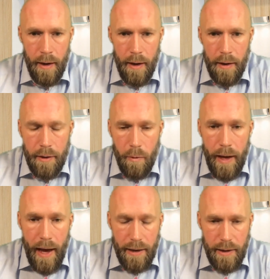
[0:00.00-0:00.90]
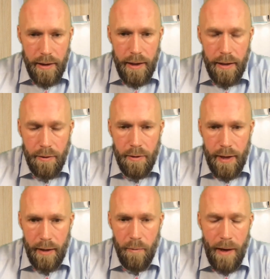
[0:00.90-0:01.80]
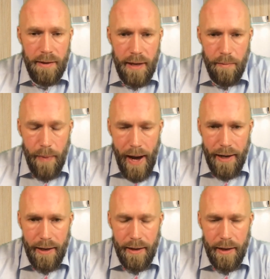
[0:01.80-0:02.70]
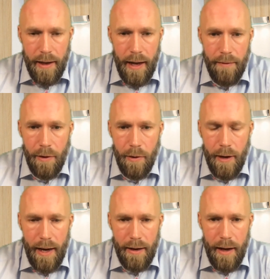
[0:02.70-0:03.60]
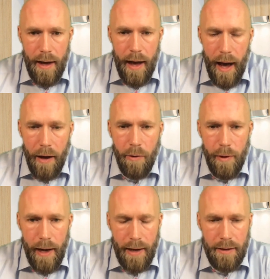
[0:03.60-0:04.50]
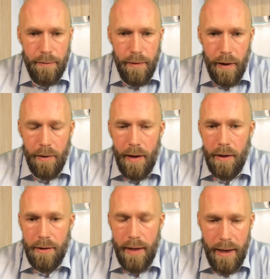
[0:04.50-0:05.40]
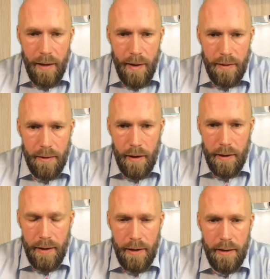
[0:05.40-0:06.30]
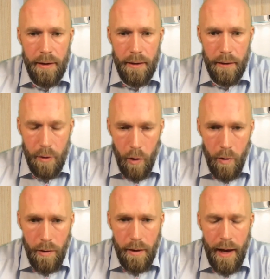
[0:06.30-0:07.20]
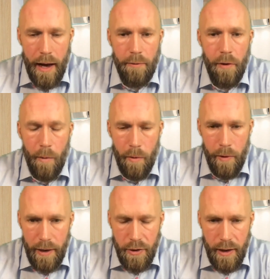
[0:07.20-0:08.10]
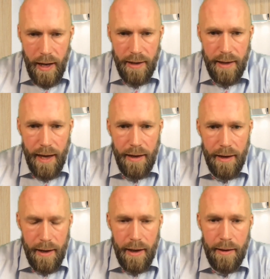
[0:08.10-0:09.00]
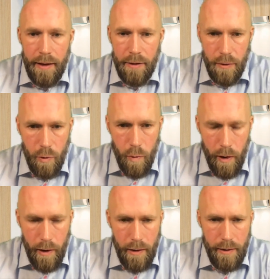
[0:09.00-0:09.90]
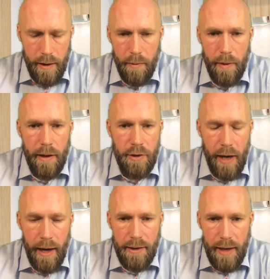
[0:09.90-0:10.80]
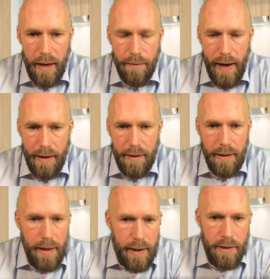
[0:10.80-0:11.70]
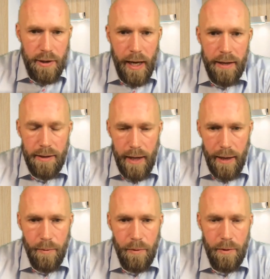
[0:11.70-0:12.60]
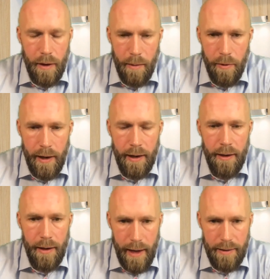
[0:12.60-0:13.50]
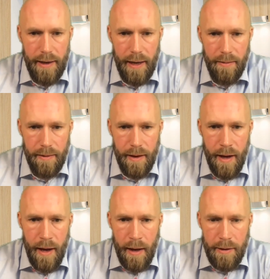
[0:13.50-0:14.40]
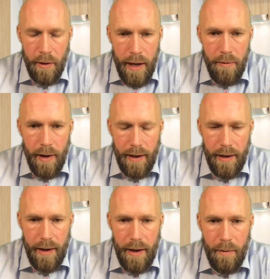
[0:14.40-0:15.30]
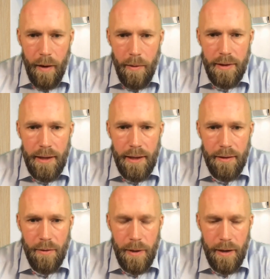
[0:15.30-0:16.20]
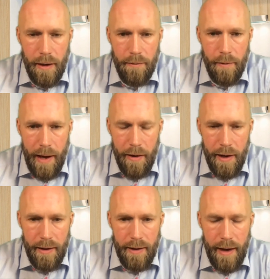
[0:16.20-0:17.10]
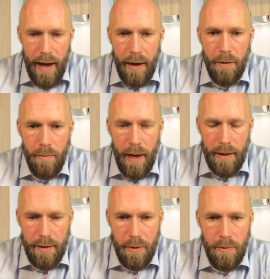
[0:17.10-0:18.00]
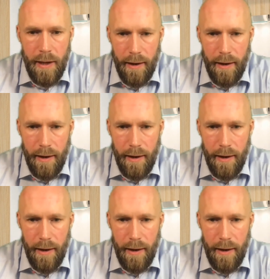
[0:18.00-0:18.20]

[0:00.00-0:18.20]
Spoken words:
So we actually needed to take one step back and have a look at how do we actually follow our staking methodology, the goal, how do we operationalize that in this new world with a changed K factor and a changed stake pool operator landscape. So Henrik, what was needed to be done from our end, and how did we actually do that?